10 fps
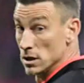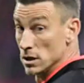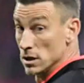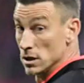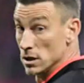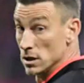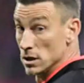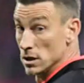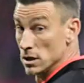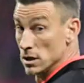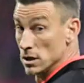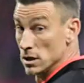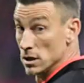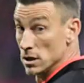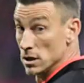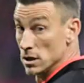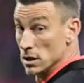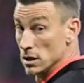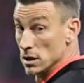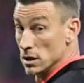
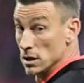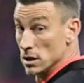(silence)